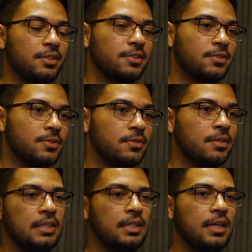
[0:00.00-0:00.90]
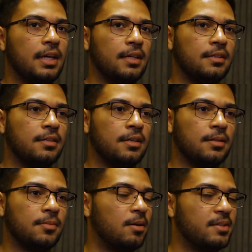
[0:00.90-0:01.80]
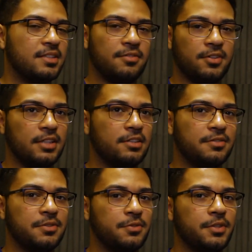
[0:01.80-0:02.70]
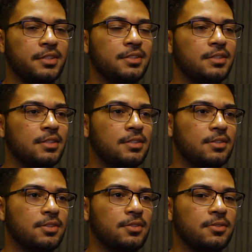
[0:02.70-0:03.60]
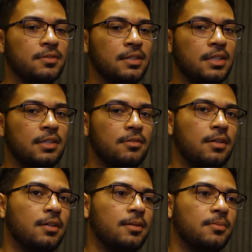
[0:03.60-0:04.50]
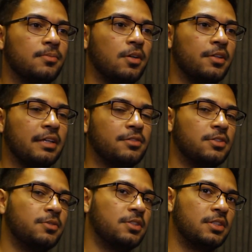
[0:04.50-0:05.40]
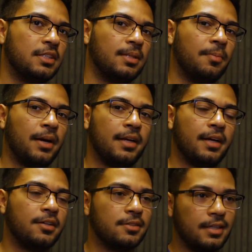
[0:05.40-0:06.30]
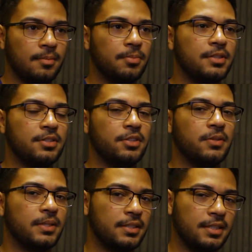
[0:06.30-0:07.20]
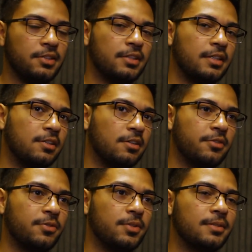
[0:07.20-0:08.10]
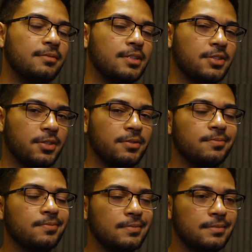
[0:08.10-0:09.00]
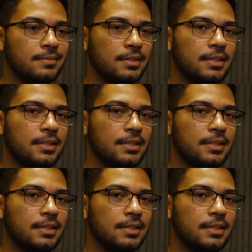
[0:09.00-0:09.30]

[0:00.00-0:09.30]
on there soon. And all my stuff on there is for free, so all you have to do is just hit the buy now and put zero in, and you can get it all for free. So